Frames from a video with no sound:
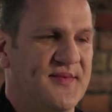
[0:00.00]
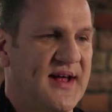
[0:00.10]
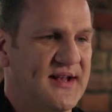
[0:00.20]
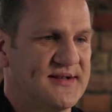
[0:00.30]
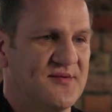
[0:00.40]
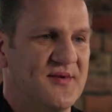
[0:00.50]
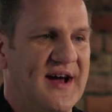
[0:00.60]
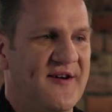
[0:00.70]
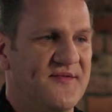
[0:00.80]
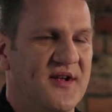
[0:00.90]
That is, that we
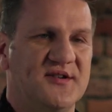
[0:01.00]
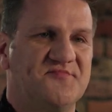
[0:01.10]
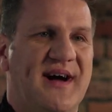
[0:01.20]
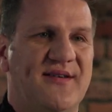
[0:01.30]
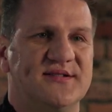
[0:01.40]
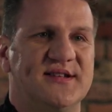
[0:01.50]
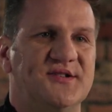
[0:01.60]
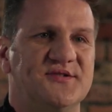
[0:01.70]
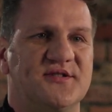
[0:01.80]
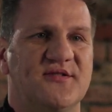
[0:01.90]
have large power
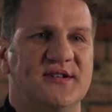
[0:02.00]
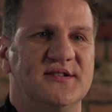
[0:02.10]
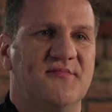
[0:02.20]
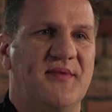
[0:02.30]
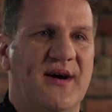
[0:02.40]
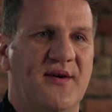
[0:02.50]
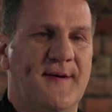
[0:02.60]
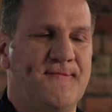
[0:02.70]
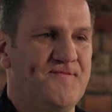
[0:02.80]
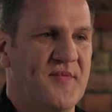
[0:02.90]
stations creating the
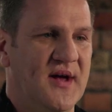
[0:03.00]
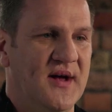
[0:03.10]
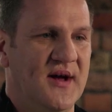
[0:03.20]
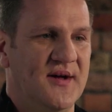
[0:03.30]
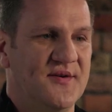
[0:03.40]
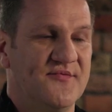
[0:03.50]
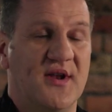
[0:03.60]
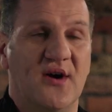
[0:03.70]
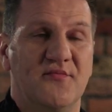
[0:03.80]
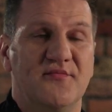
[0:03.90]
power that
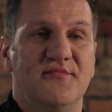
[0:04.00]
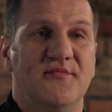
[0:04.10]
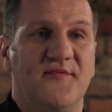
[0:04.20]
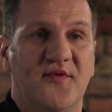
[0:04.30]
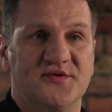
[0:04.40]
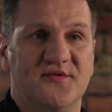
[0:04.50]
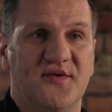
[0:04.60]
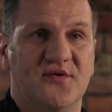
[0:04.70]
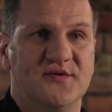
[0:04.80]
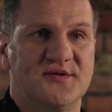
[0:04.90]
rely on fossil
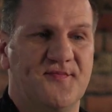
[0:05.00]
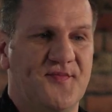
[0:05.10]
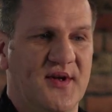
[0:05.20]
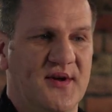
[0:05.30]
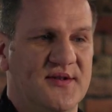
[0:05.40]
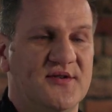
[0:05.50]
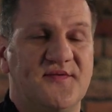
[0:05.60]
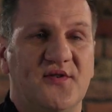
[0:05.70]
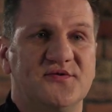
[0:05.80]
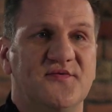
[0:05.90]
fuels. Those
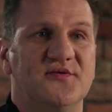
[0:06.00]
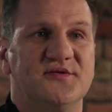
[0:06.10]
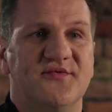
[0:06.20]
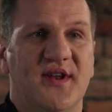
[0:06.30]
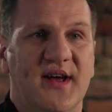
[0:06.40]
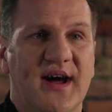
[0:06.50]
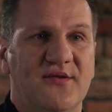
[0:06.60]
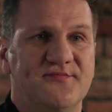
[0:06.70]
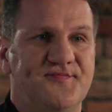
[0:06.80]
fossil fuels are running out.